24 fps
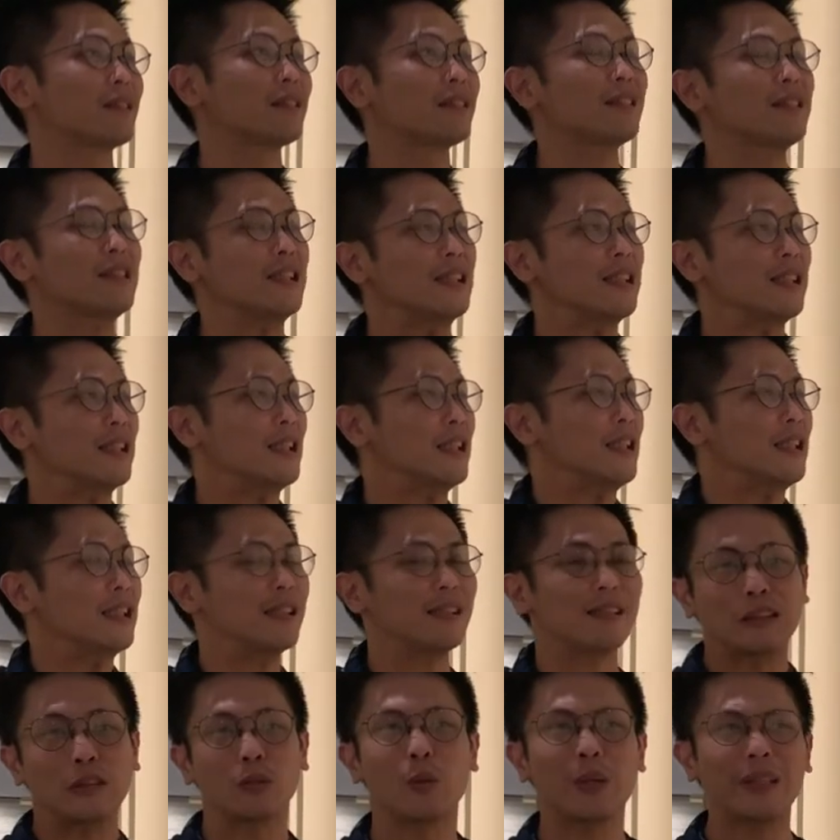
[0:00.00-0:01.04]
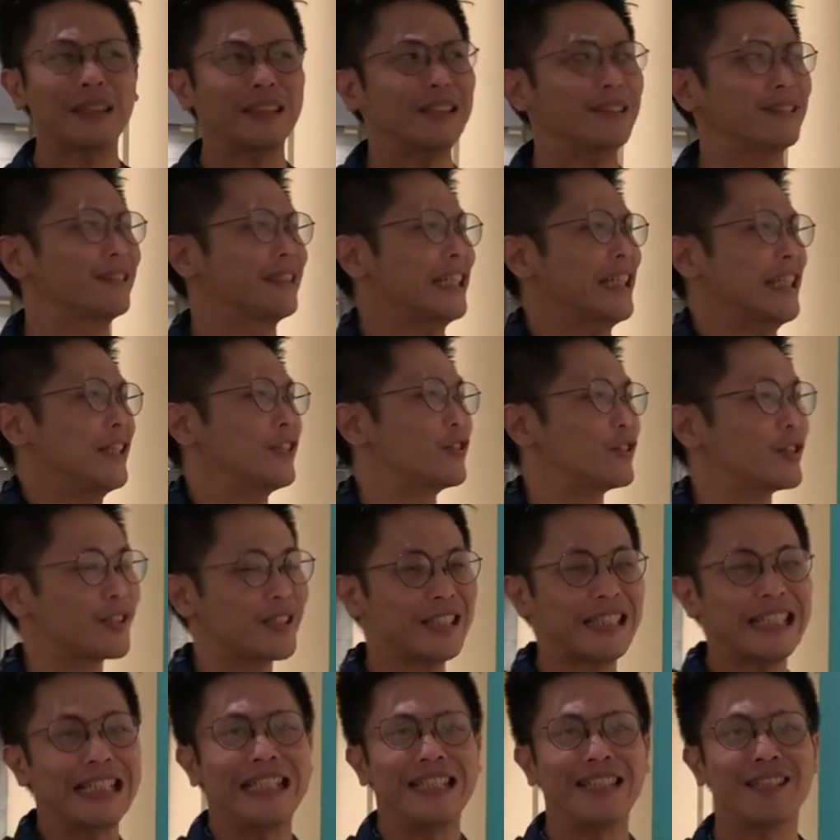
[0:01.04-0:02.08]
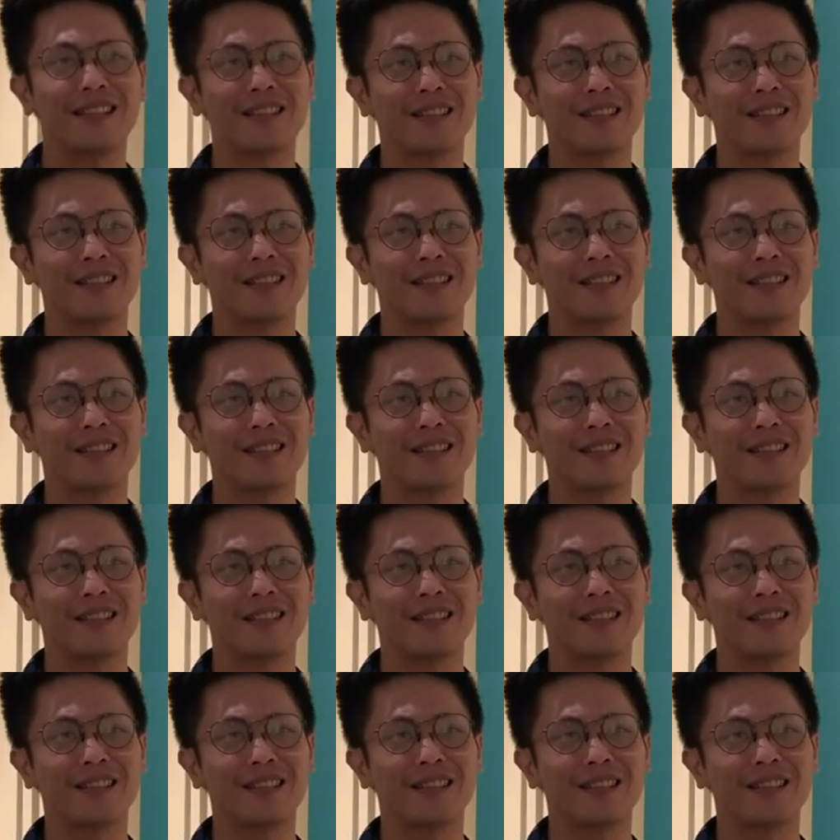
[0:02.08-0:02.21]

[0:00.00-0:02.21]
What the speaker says: This is quite an interesting